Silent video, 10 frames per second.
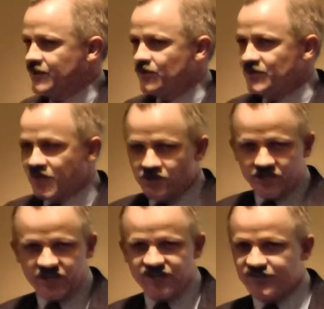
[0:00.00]
without
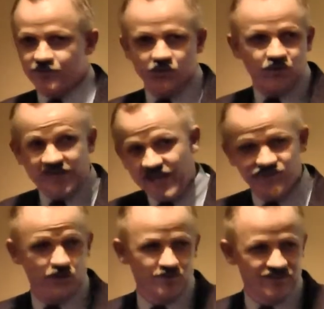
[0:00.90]
a customer, we
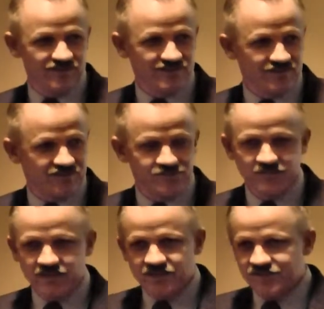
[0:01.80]
have no business
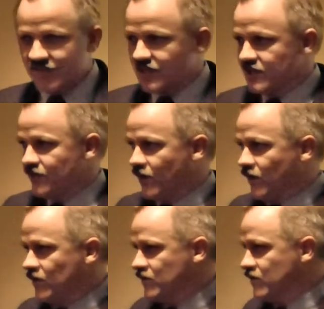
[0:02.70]
and second of
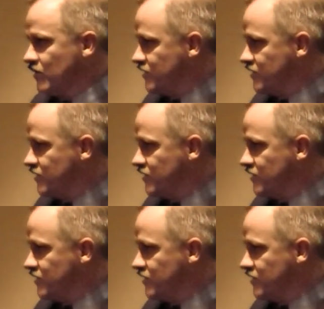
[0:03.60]
all,